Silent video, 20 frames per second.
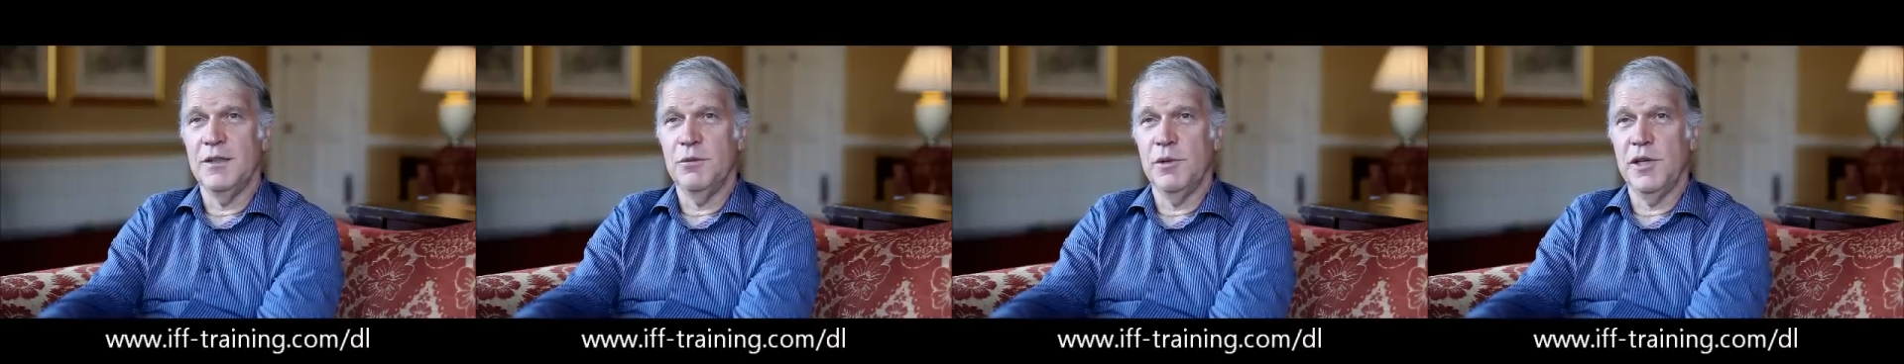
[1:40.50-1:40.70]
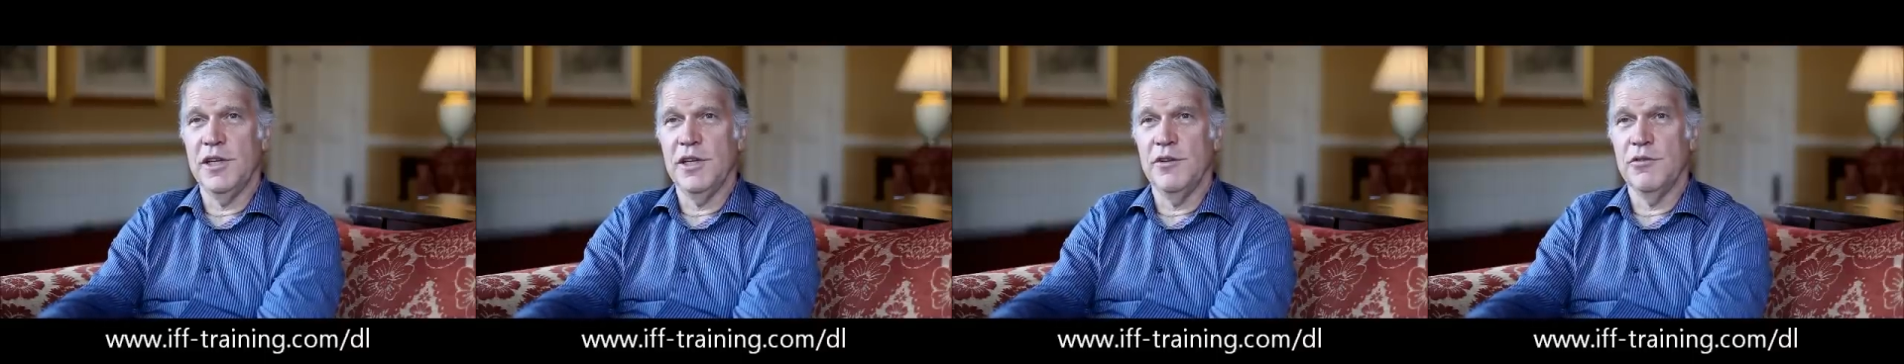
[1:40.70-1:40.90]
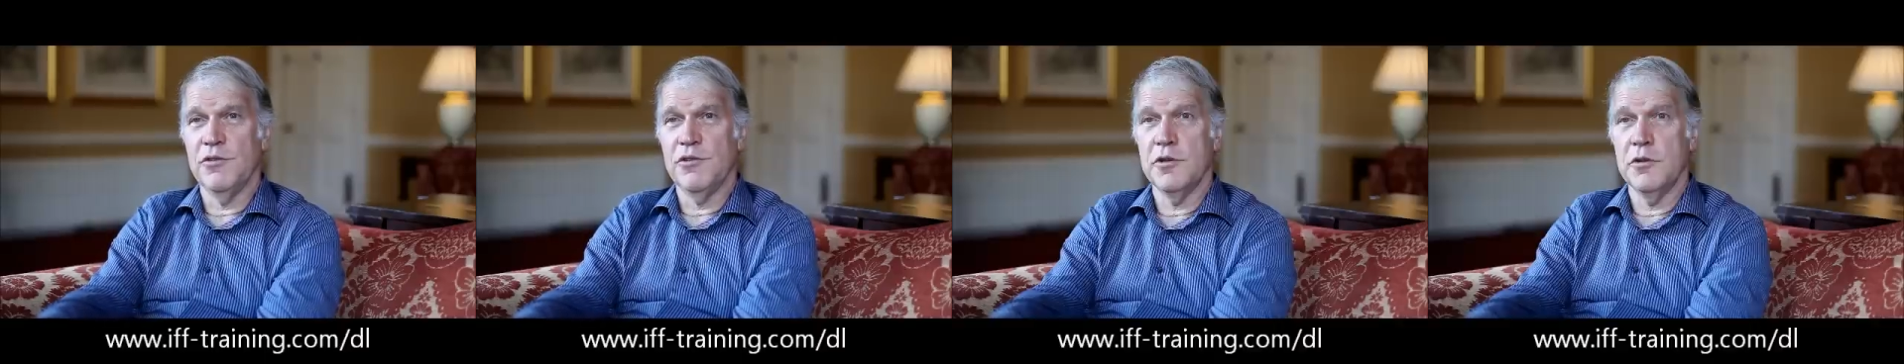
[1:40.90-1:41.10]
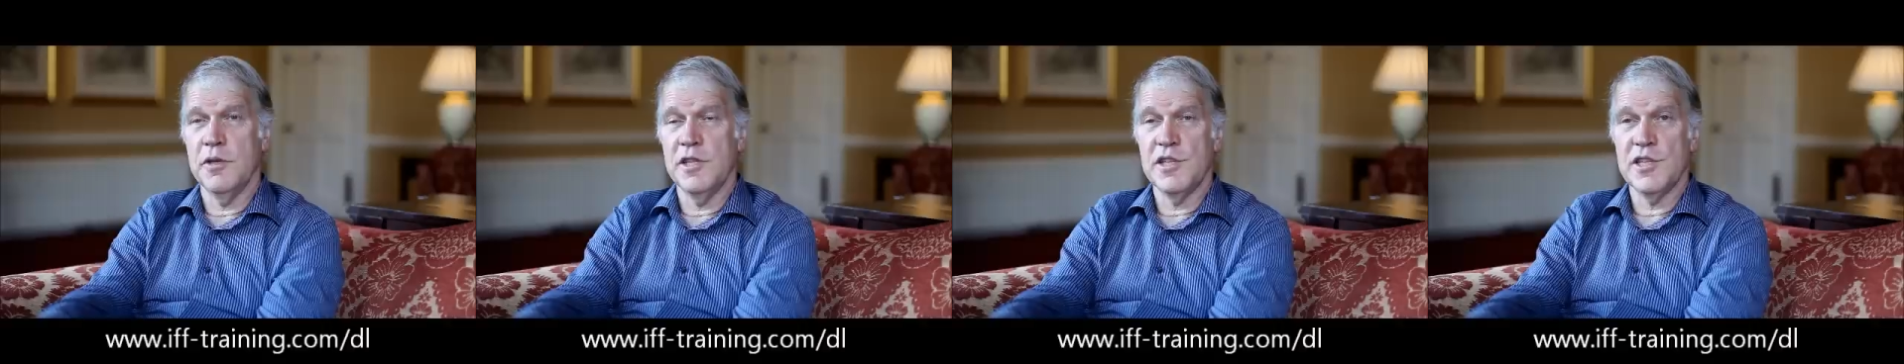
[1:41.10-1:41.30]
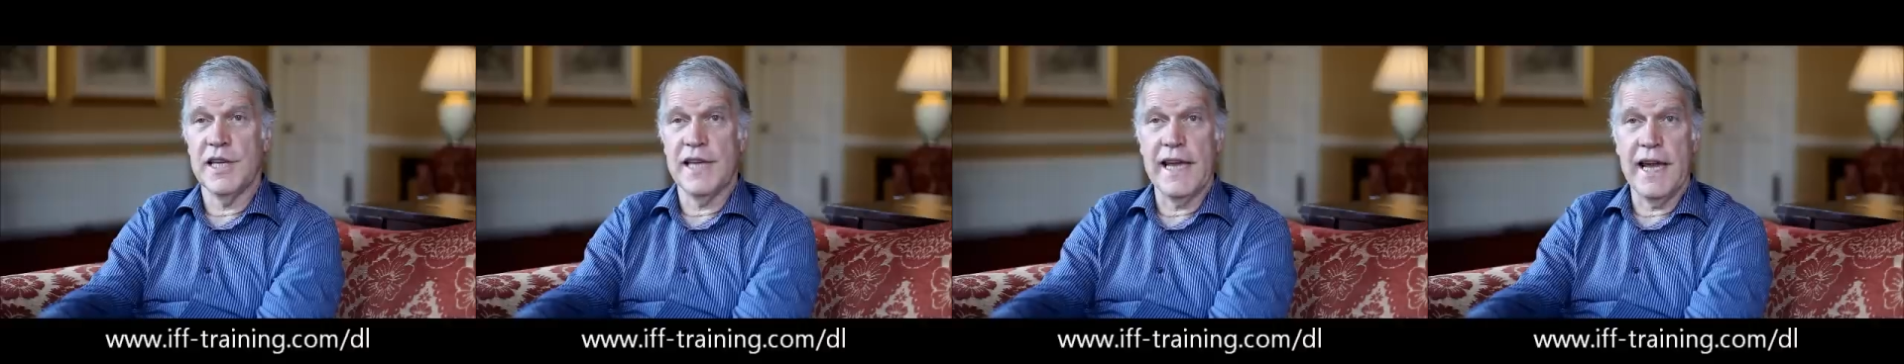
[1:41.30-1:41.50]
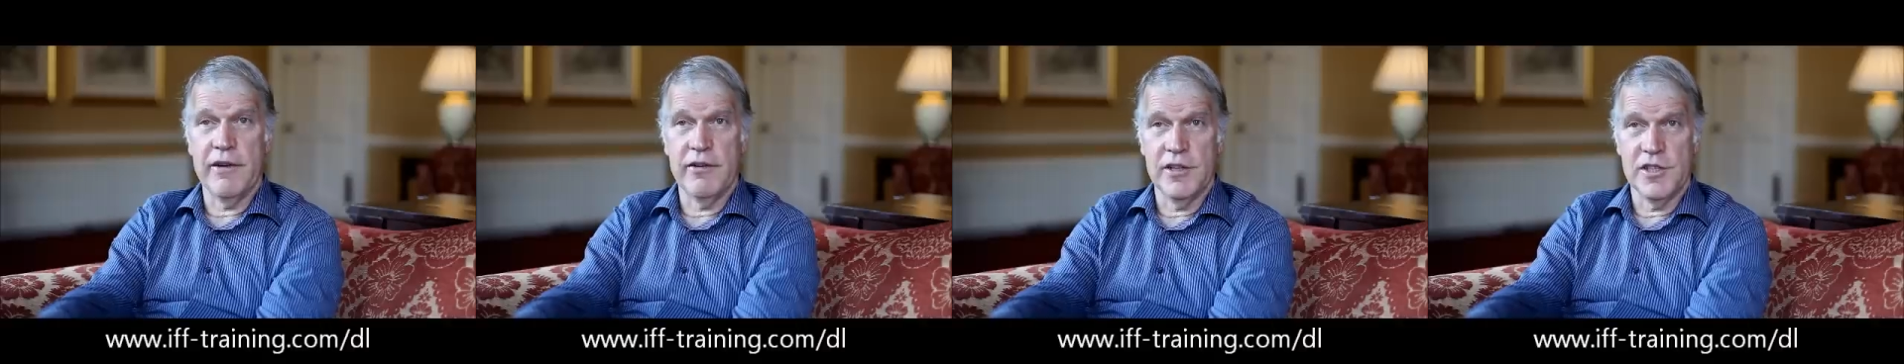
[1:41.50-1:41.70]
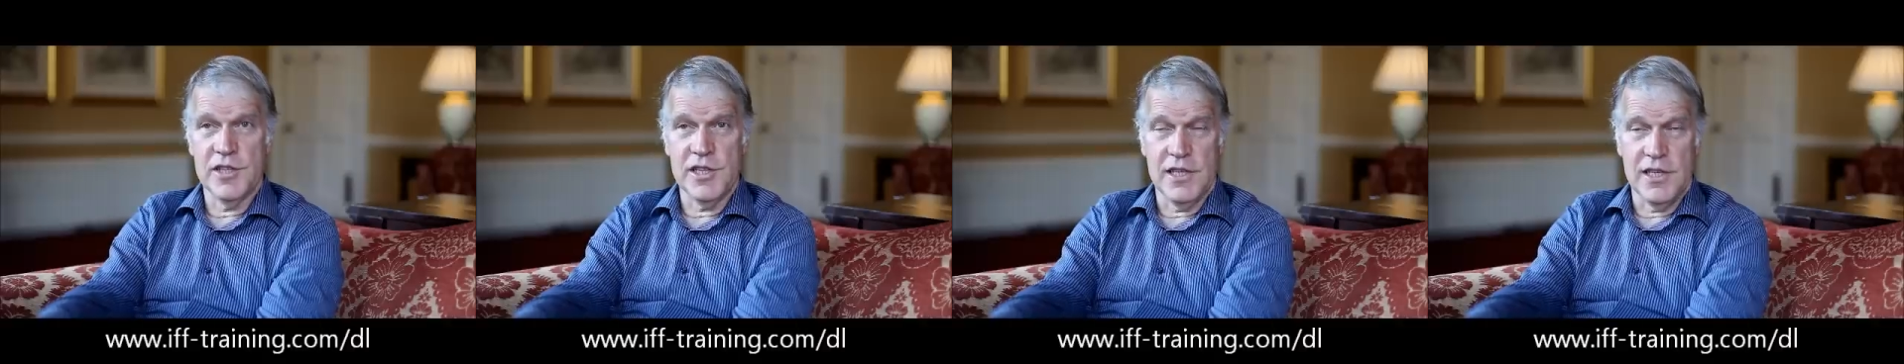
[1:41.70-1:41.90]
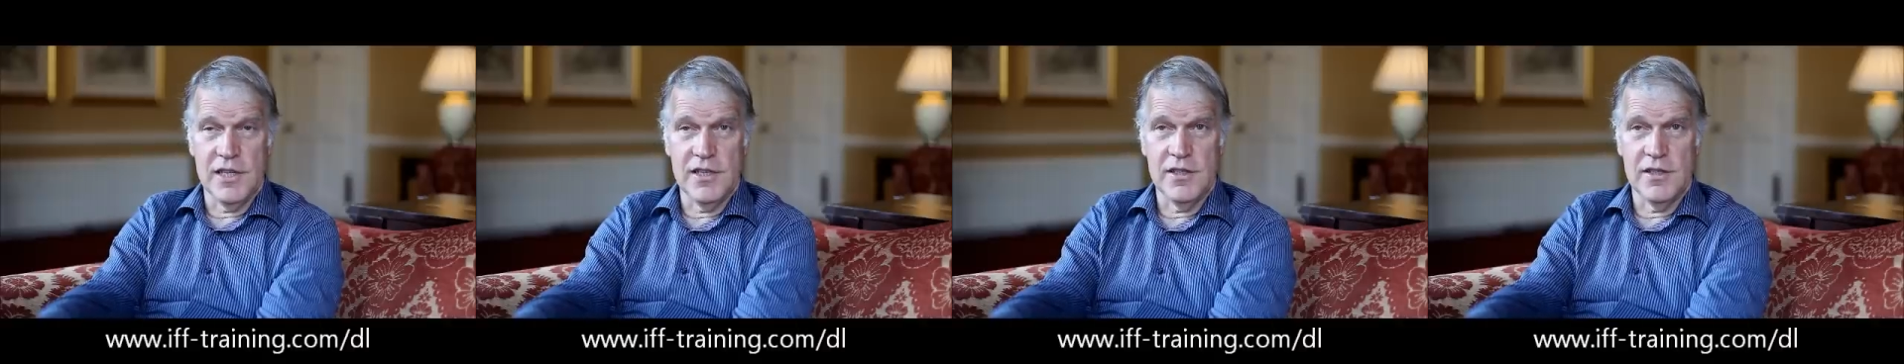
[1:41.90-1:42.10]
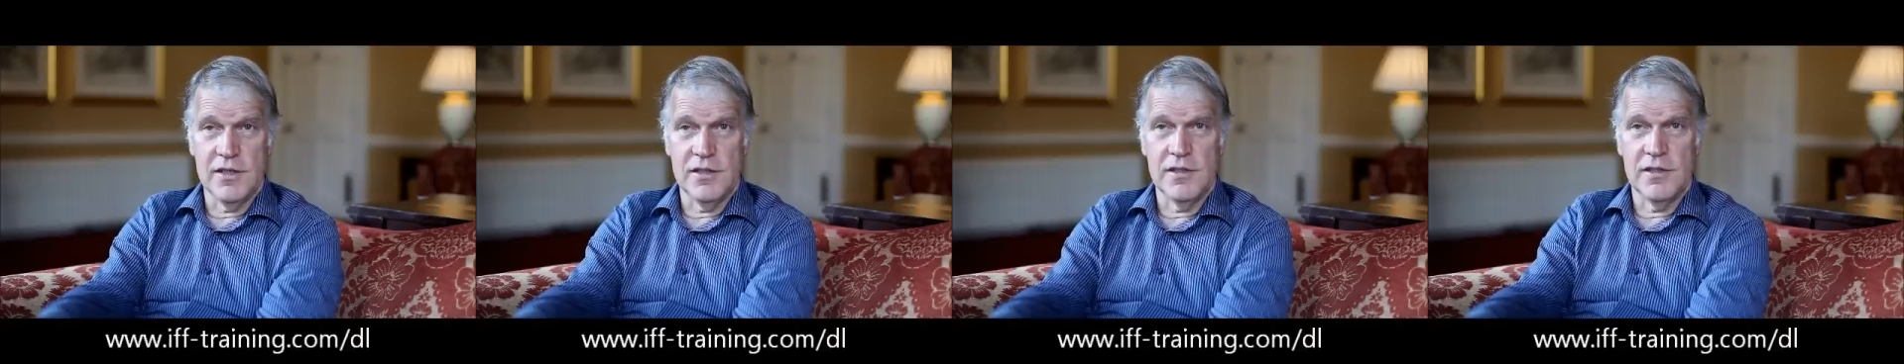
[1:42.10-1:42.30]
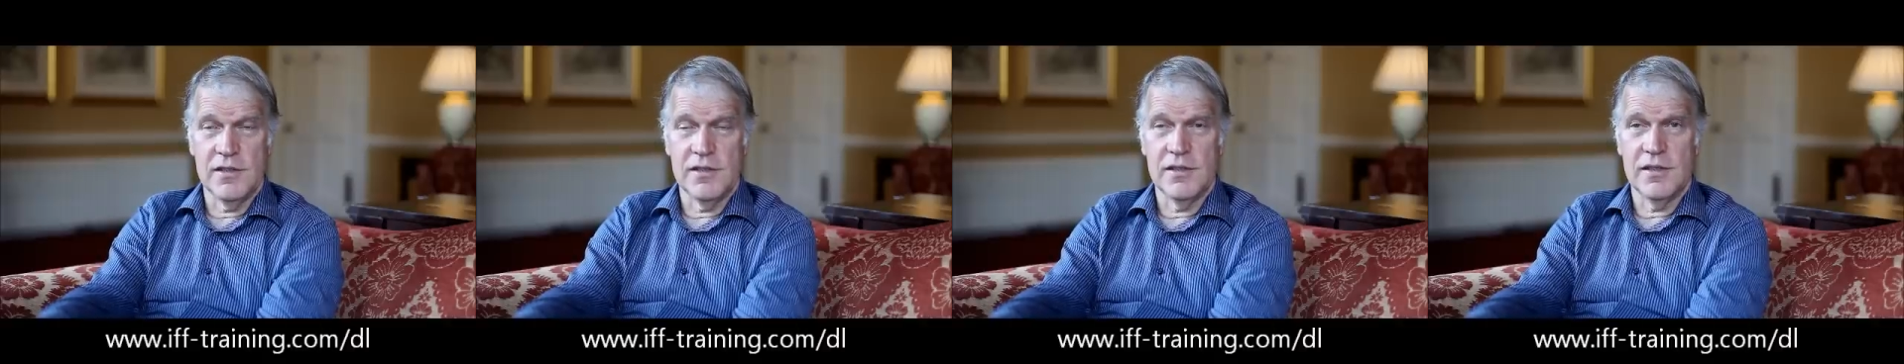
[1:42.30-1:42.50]
We go through into
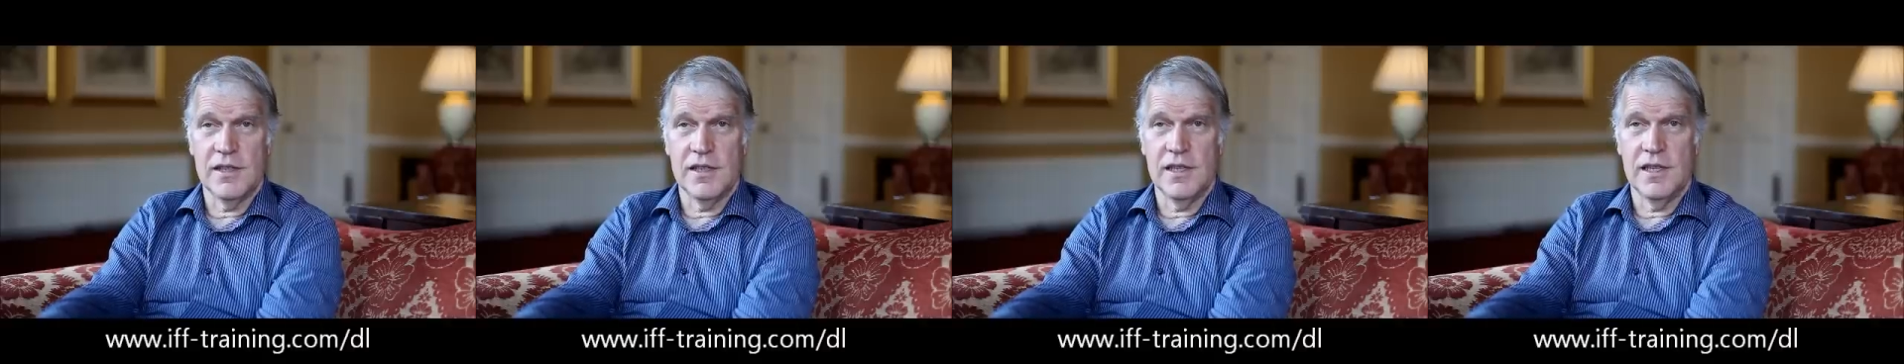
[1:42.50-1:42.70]
guarantees,